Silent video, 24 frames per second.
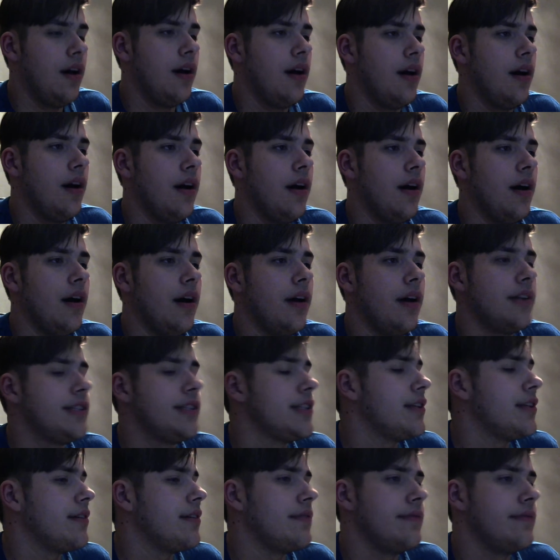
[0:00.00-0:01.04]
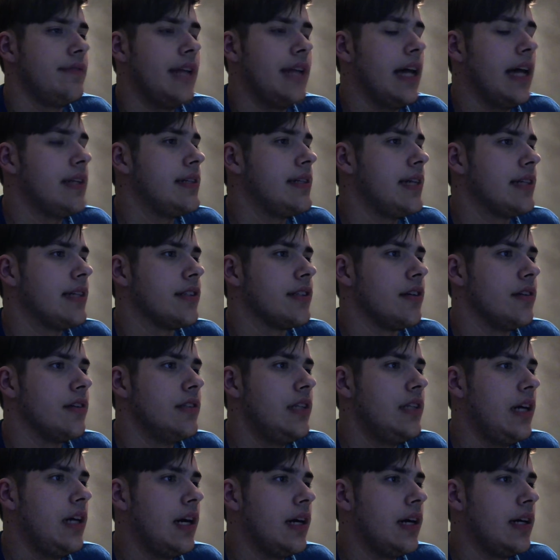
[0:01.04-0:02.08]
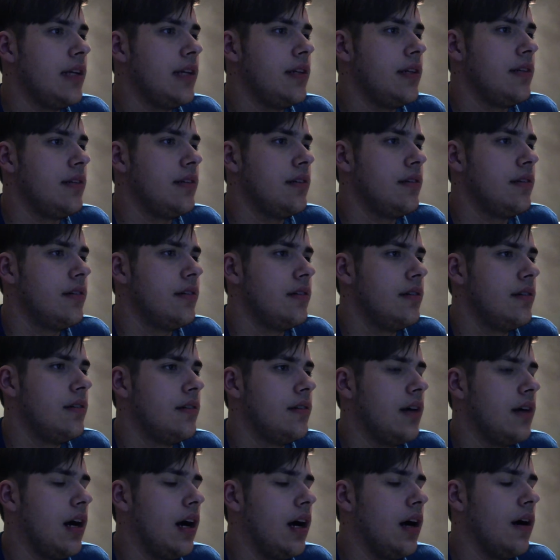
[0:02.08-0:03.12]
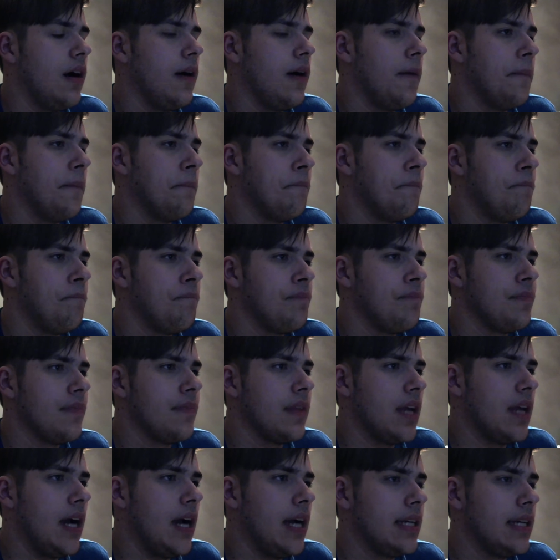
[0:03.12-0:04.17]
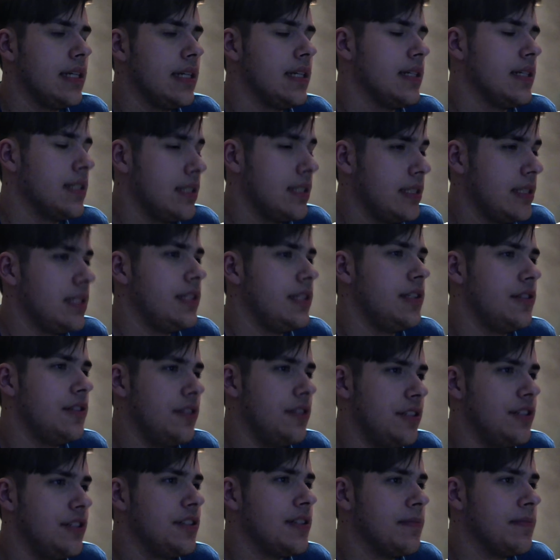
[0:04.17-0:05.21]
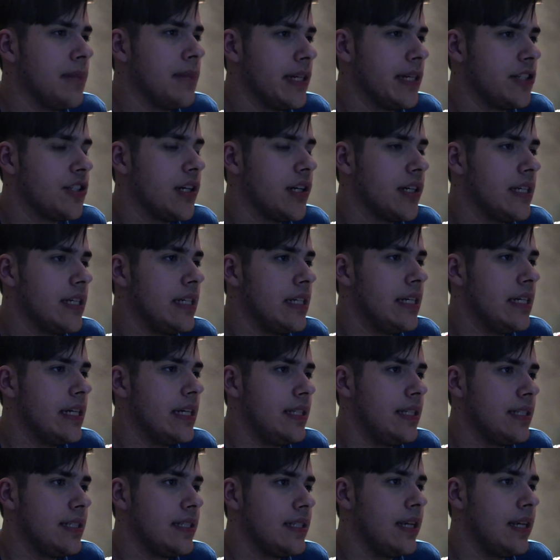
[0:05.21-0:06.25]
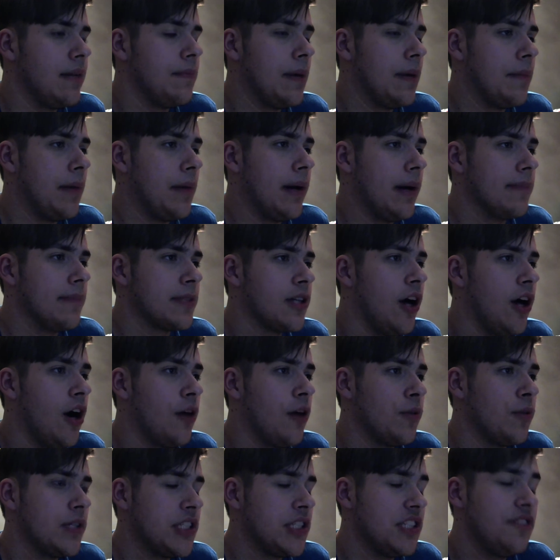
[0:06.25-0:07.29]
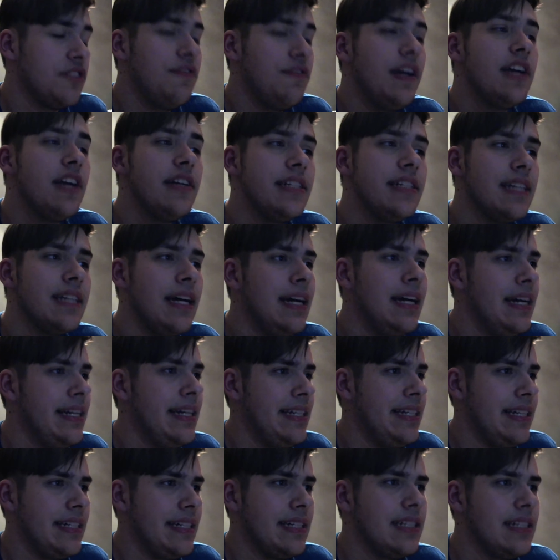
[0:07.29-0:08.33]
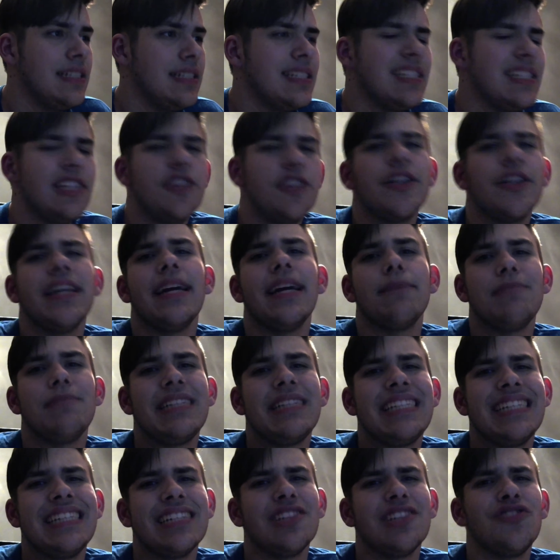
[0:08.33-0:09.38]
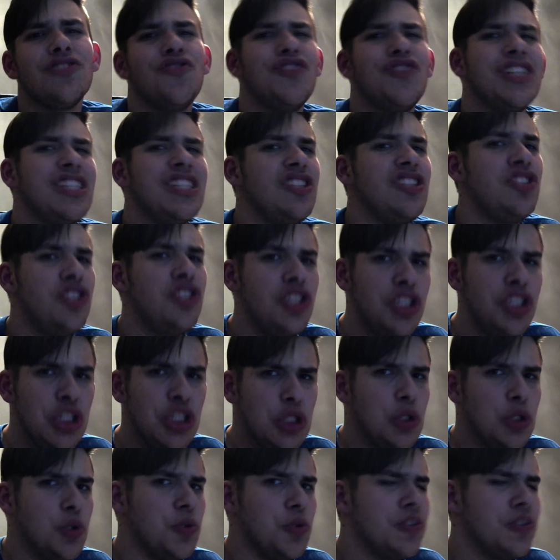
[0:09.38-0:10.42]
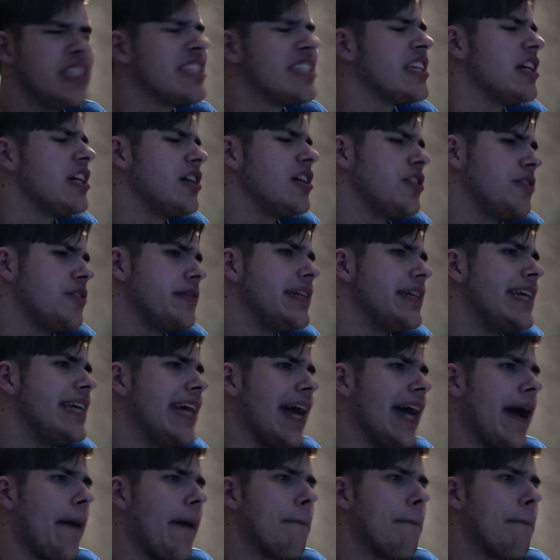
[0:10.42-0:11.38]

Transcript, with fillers: uh, now that that's all done, um, I can continue using my truck again instead of my mom's car, which is very tiny considering I'm six foot two. So yeah,